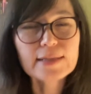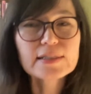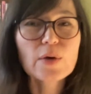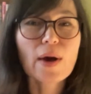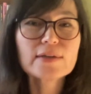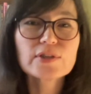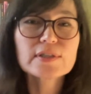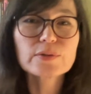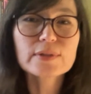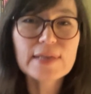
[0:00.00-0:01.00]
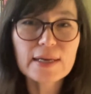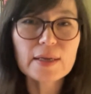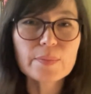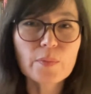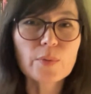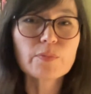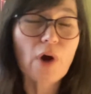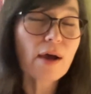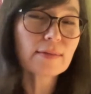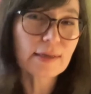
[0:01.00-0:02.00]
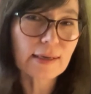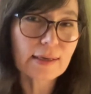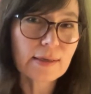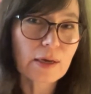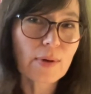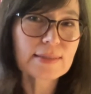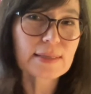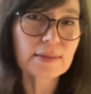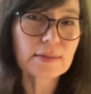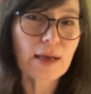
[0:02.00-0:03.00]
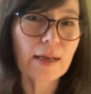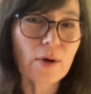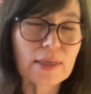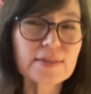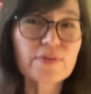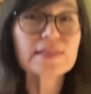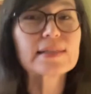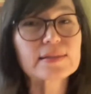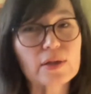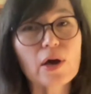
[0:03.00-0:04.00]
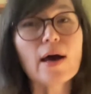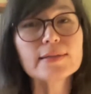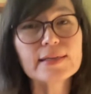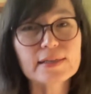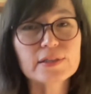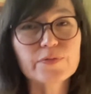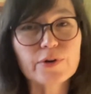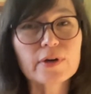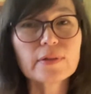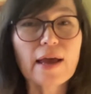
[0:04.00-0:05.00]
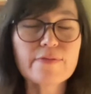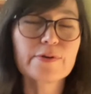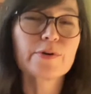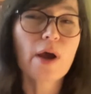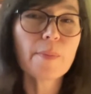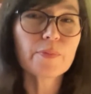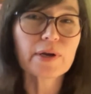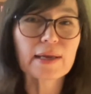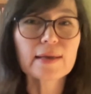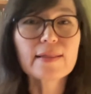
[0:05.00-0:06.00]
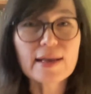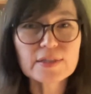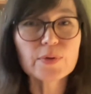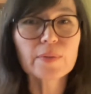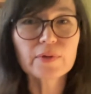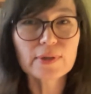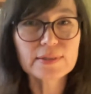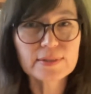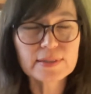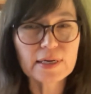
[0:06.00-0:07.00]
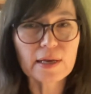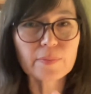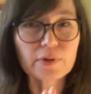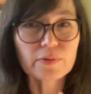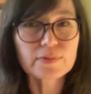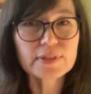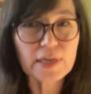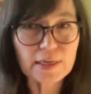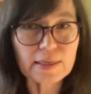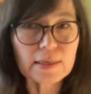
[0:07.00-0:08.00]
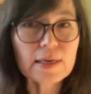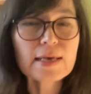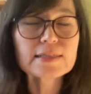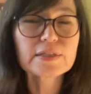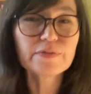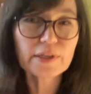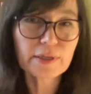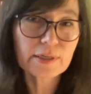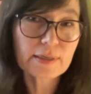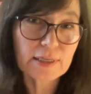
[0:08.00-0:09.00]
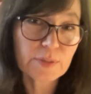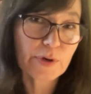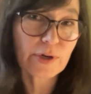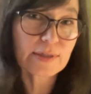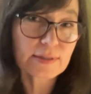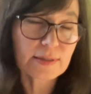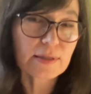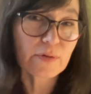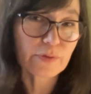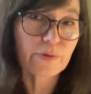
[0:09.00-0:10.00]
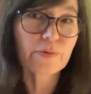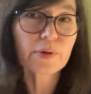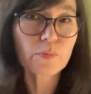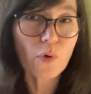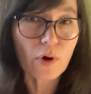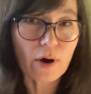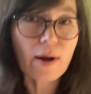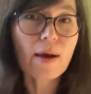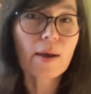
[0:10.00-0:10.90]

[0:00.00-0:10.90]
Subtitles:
And so I just looked at it more broadly. I said, okay, so this is the context for her life and her upbringing, and that's what I'm going to study. I'm going to study civilian experiences of the Korean War.